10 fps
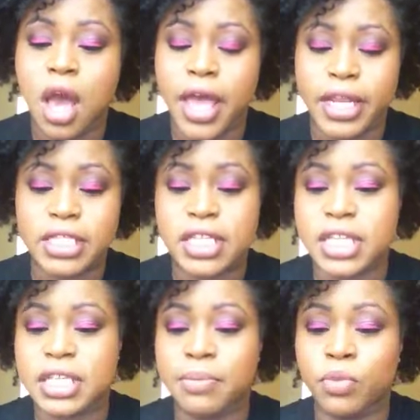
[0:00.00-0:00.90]
And it
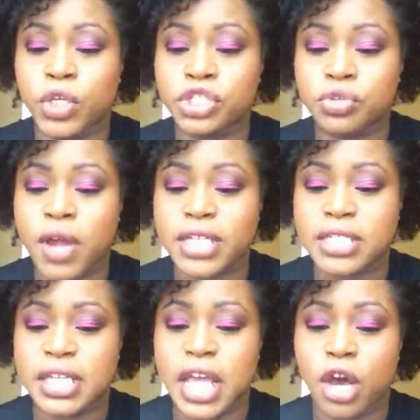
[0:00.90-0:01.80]
says it
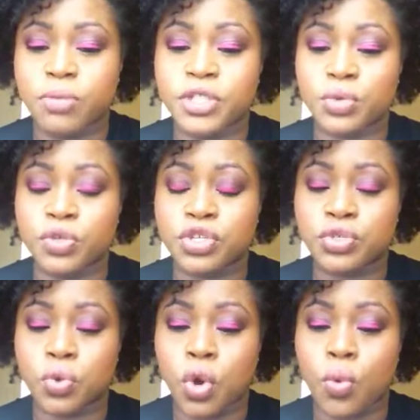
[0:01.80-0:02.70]
moisturizes and helps to
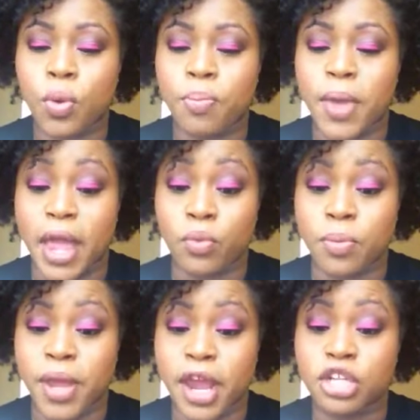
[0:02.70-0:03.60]
restore and
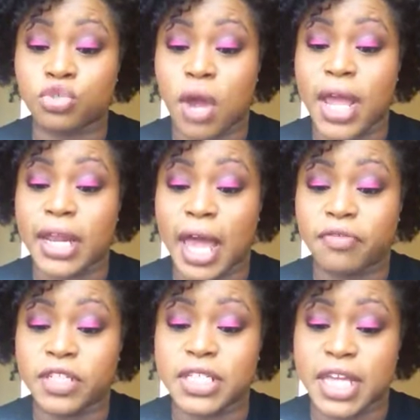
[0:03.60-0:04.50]
repair dry,
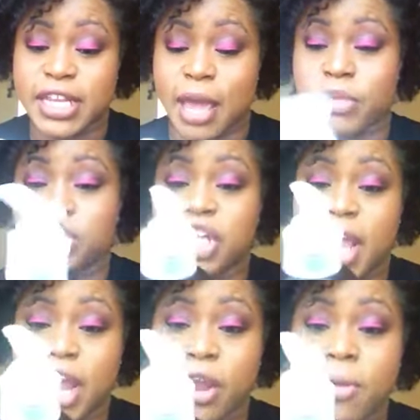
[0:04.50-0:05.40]
lifeless, and damaged
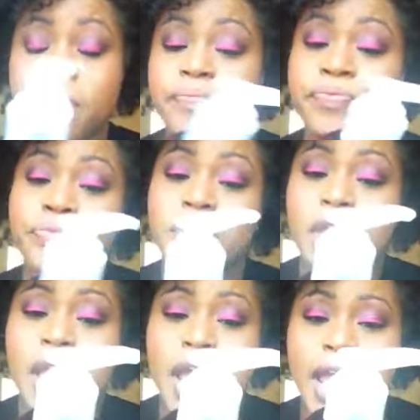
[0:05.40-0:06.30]
hair.
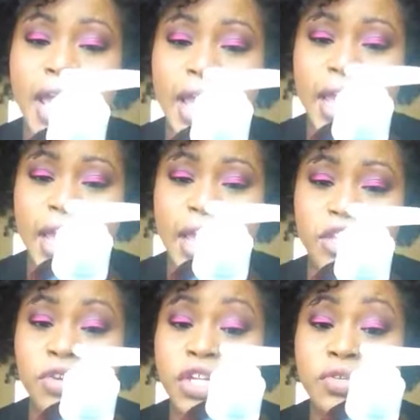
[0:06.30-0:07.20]

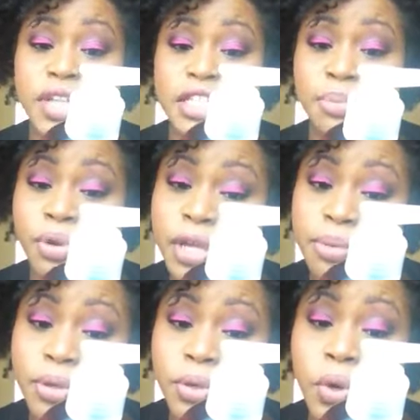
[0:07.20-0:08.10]
And you can use it as a
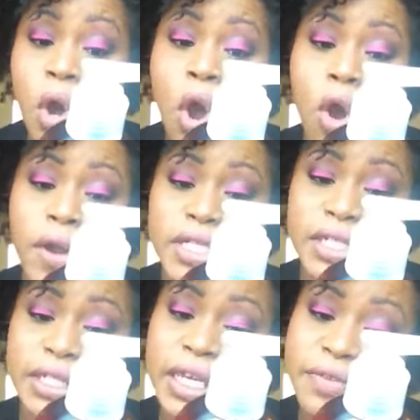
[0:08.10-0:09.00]
pre-poo or as
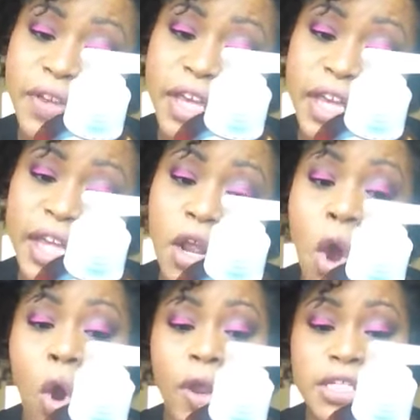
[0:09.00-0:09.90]
a leave-in
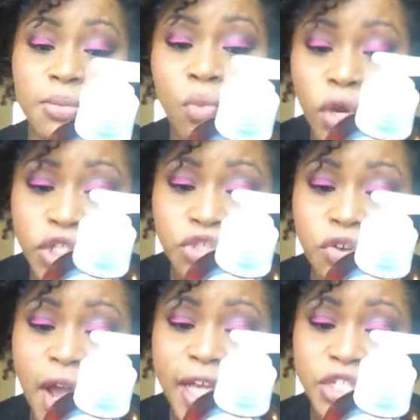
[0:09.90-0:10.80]
or as a
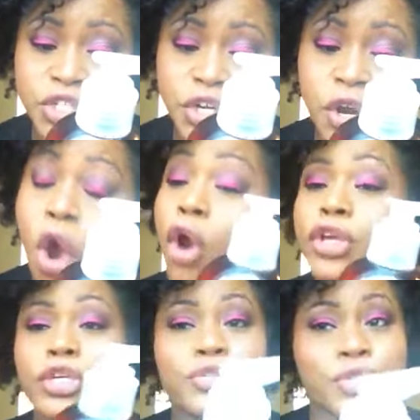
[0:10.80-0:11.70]
moisturizer. Or
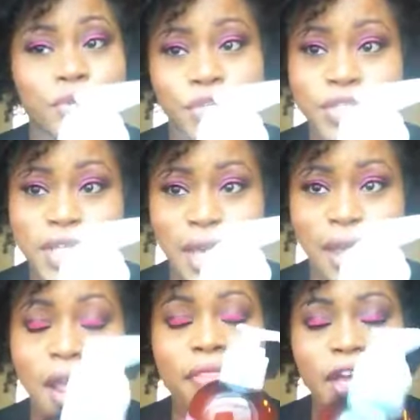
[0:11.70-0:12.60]
you can use it on your skin.